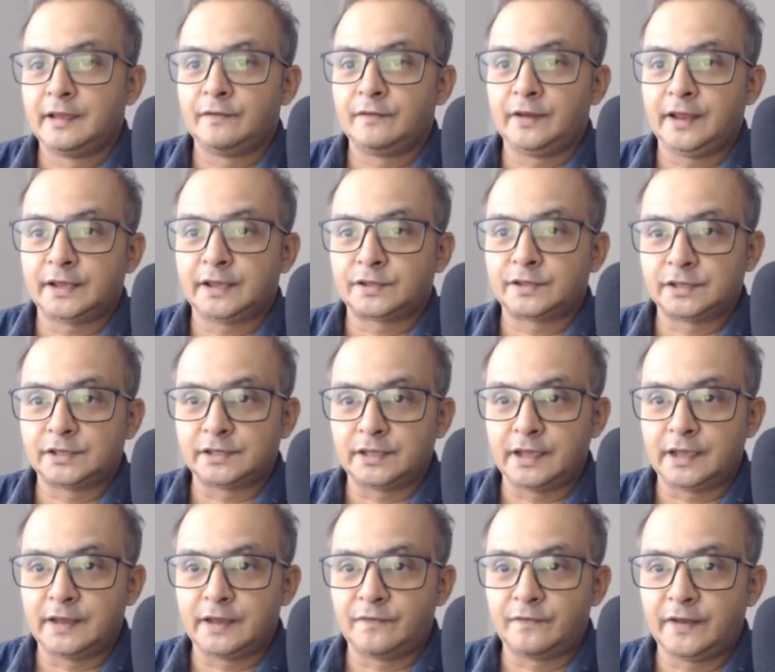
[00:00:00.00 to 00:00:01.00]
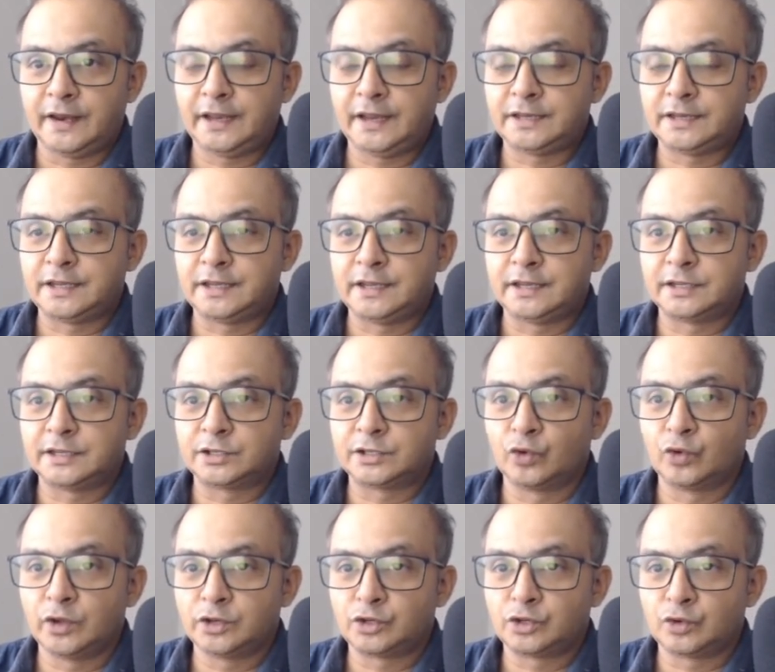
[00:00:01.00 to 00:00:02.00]
when x is infinity, it is
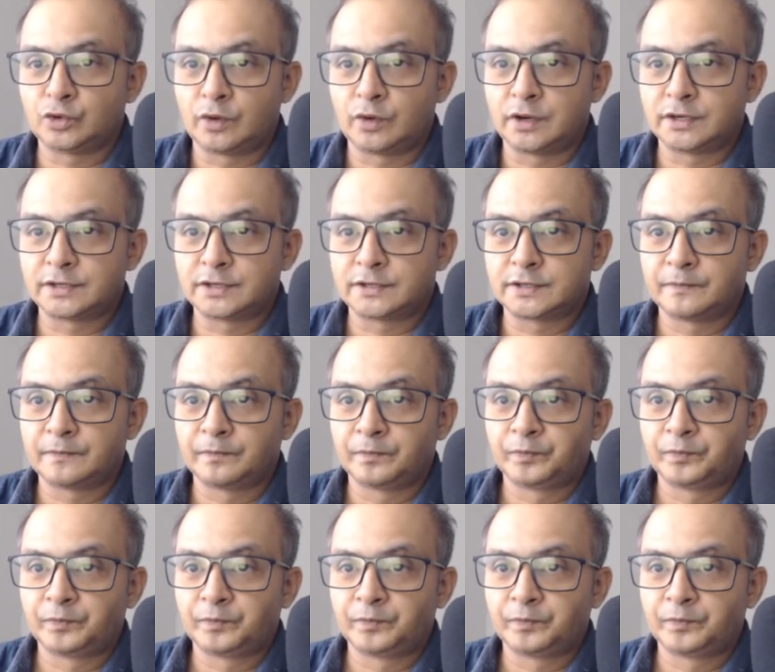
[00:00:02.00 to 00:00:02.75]
going towards,